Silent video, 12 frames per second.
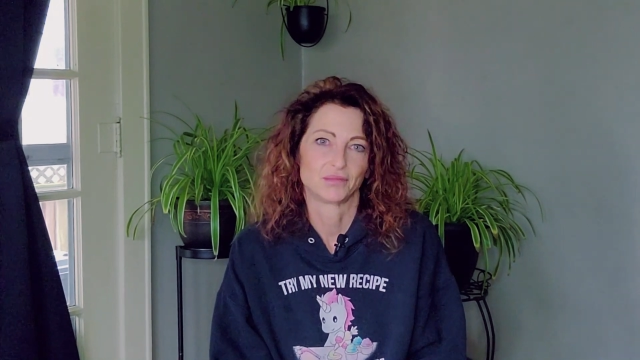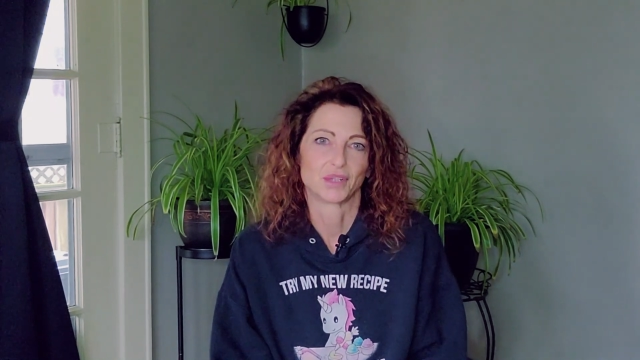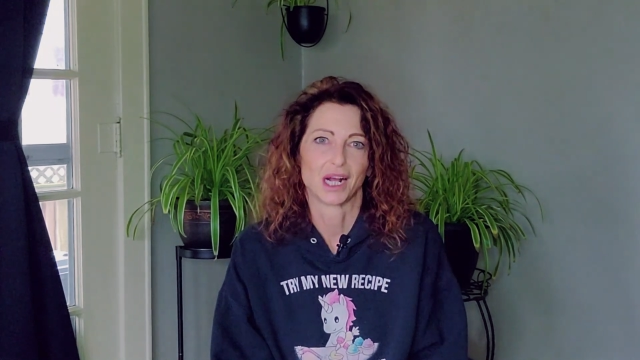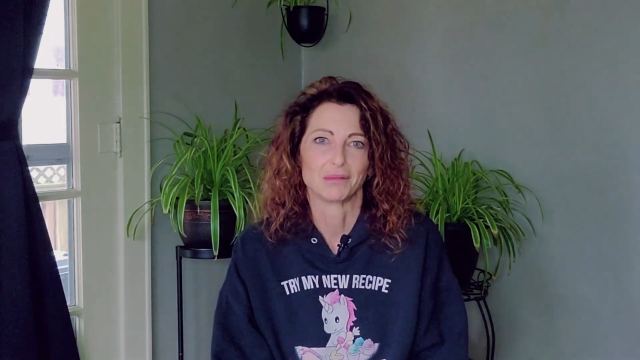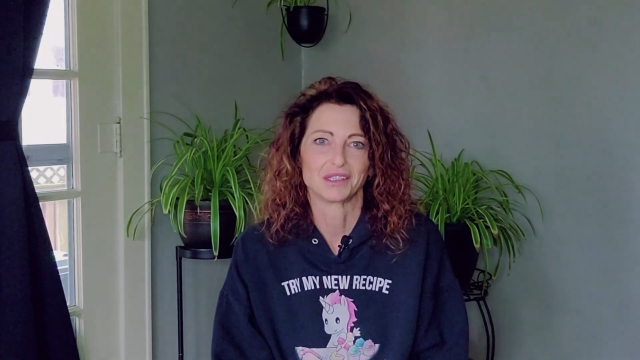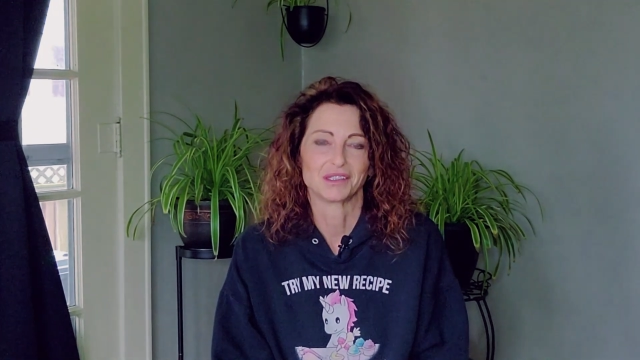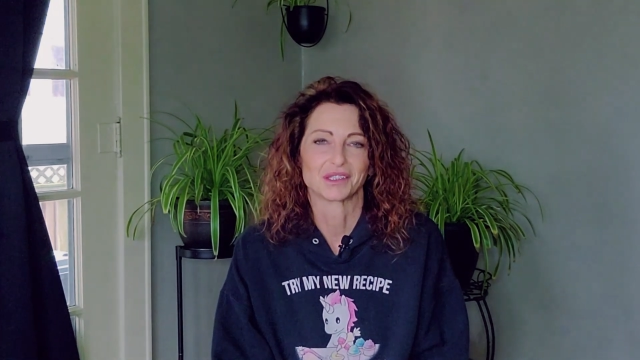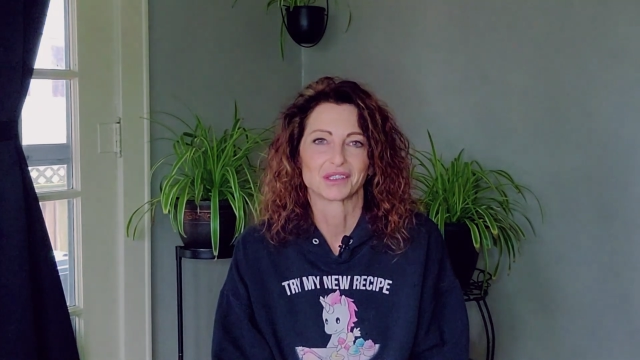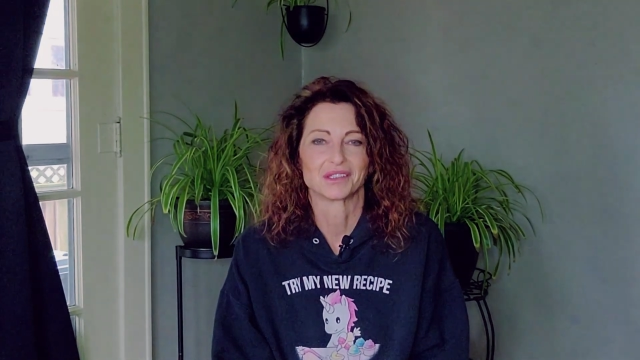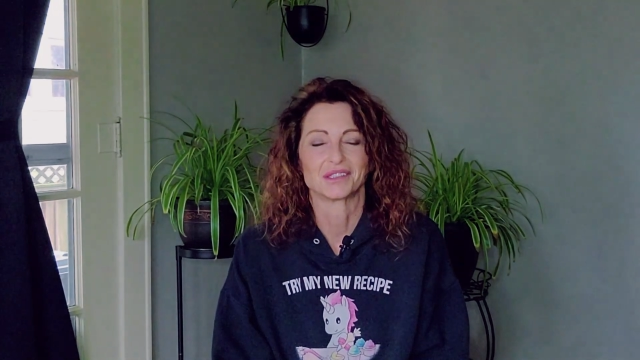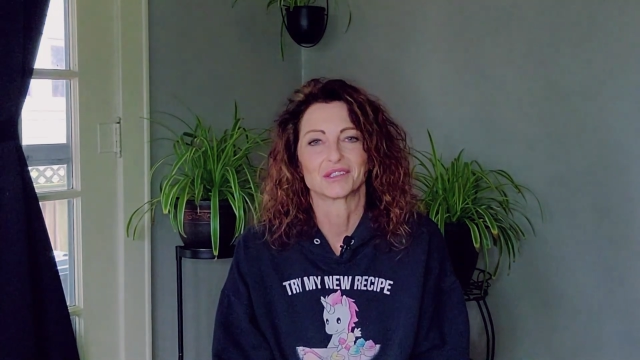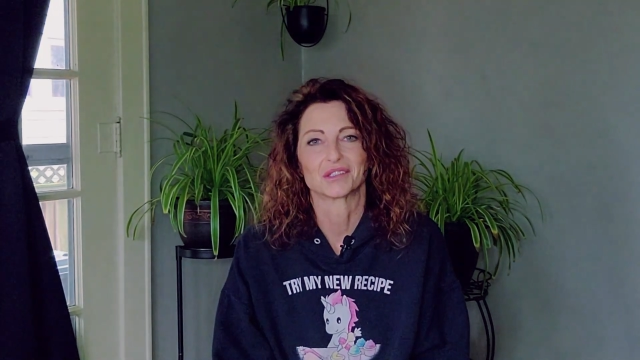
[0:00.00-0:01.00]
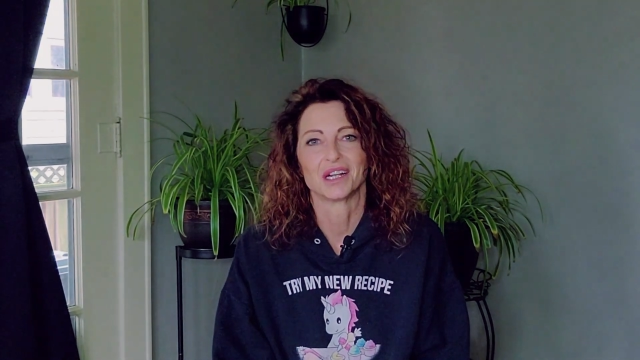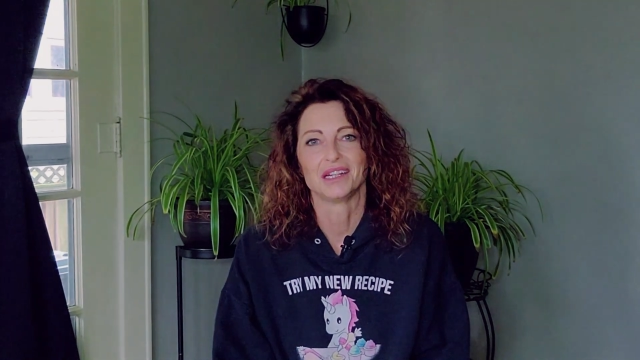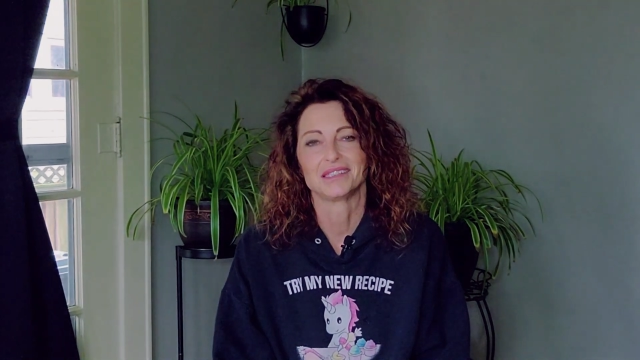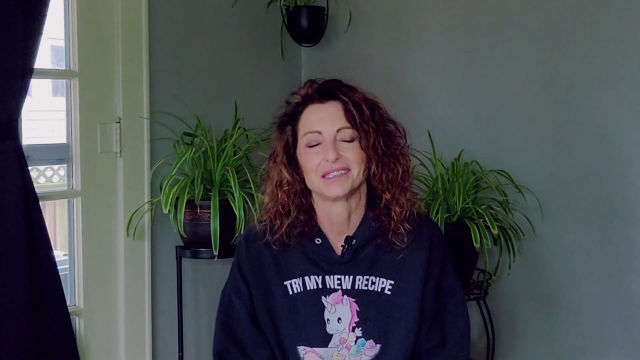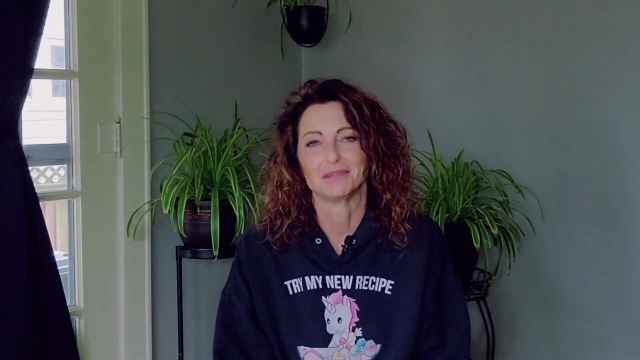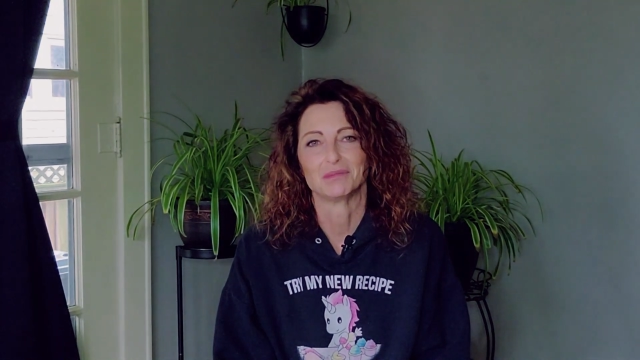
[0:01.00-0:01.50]
probably look a little
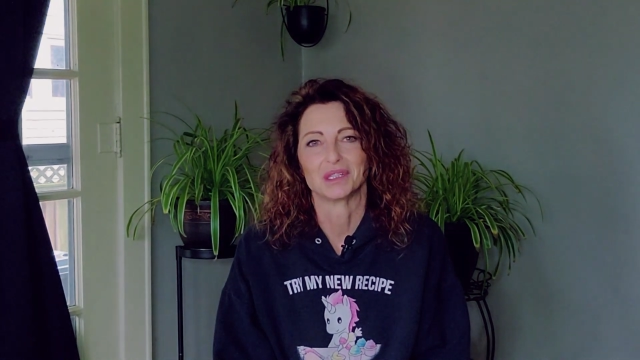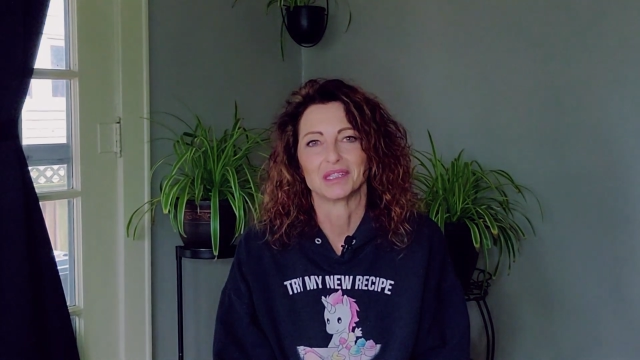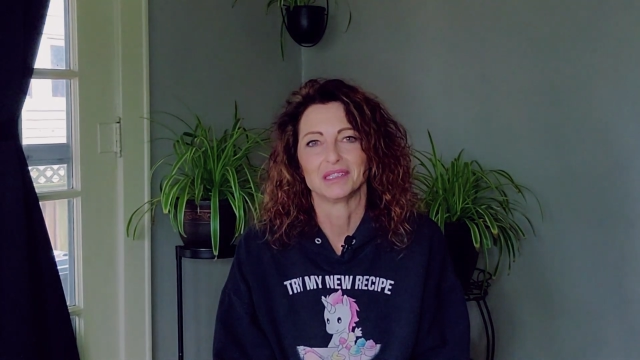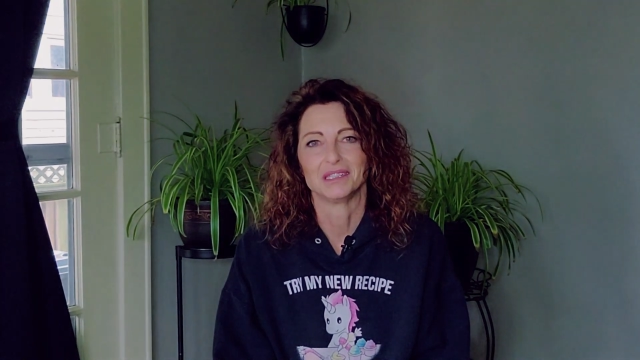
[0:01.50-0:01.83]
crazy, but